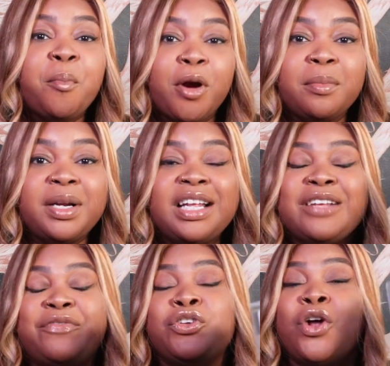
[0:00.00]
Permanent
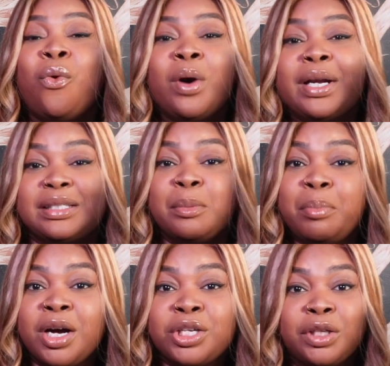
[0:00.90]
if you don't want it to
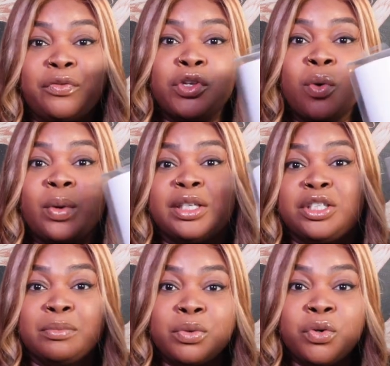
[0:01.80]
budge, if you don't want it
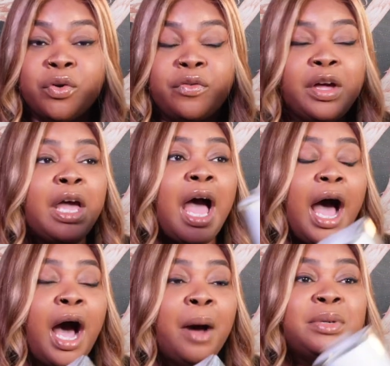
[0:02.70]
to move.
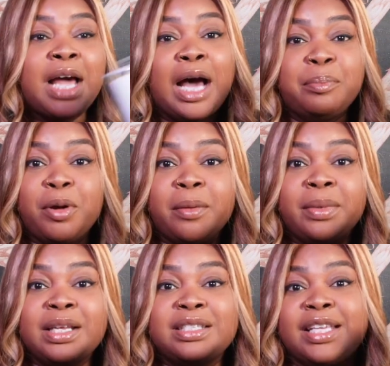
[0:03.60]

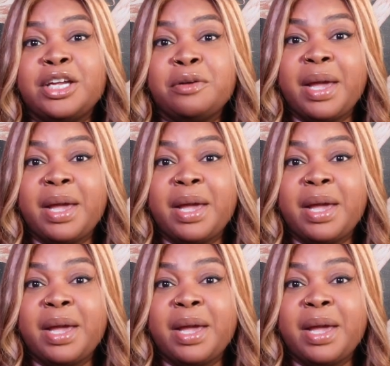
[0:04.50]
Non-permanent, say you're